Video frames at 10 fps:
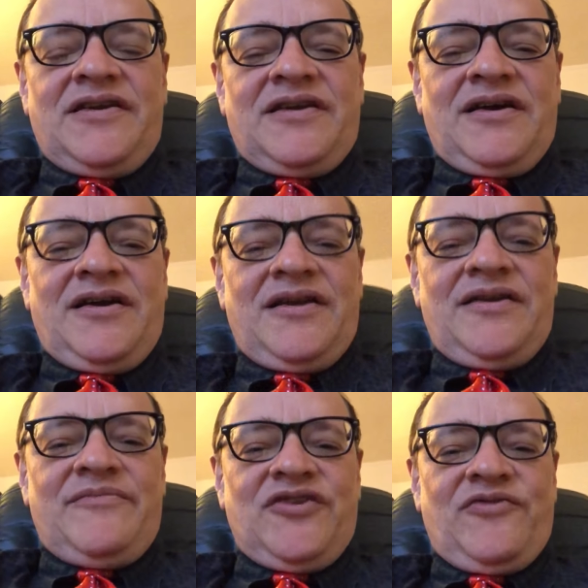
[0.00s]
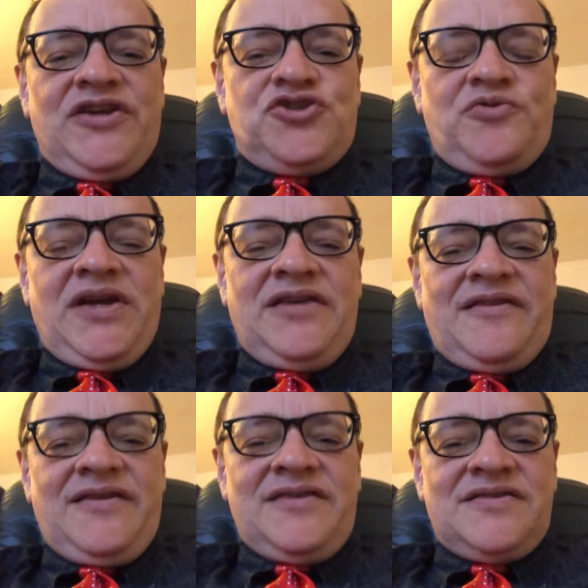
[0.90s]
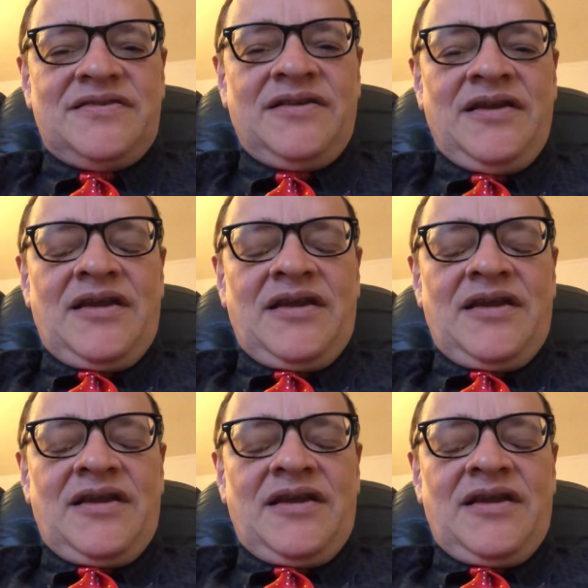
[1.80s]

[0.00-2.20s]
and I am the Great Jew Atheist,